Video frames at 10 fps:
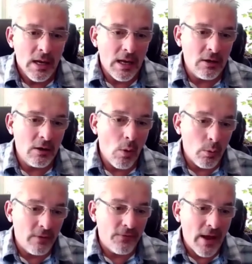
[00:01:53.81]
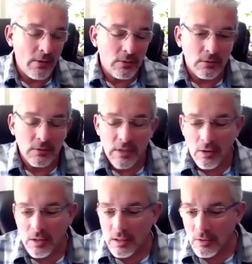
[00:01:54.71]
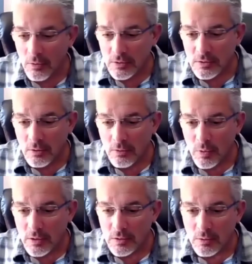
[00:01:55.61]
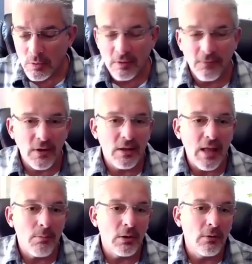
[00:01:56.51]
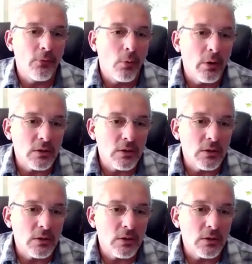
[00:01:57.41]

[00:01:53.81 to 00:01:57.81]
And what we found, Darren, your windows are really fitting that bill for